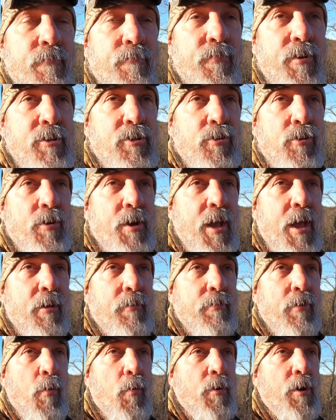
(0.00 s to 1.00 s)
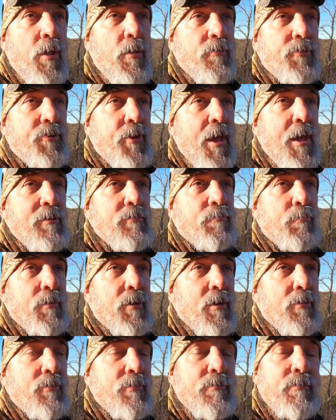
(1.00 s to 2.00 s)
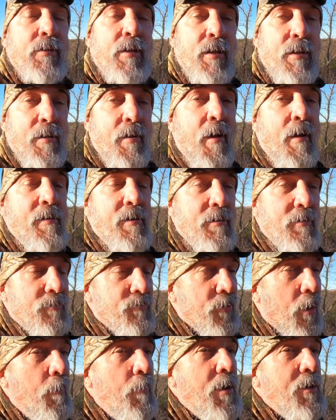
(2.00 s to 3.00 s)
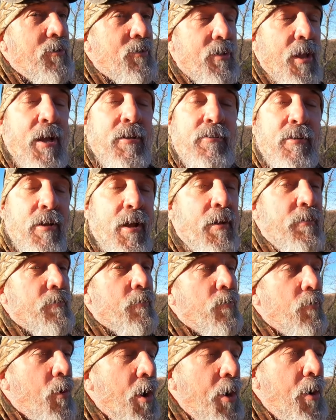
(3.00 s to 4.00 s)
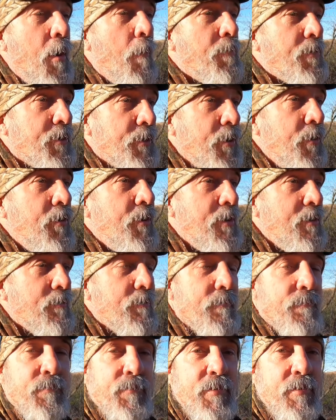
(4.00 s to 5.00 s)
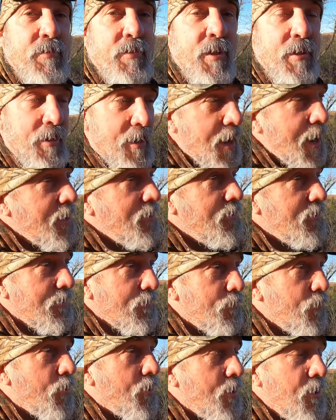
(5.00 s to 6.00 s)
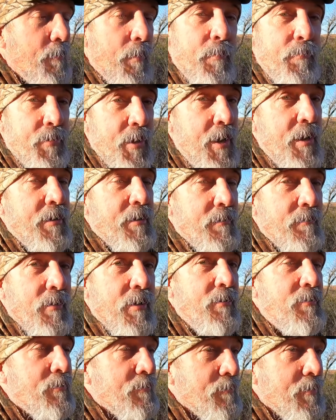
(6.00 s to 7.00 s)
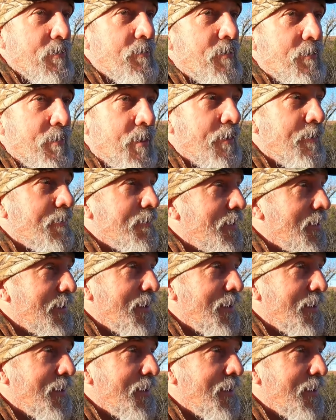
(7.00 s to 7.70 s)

venturing out and going to other states because some of these states have got some great opportunities, and Kansas is one of them. I'm telling you, it's, it's uh,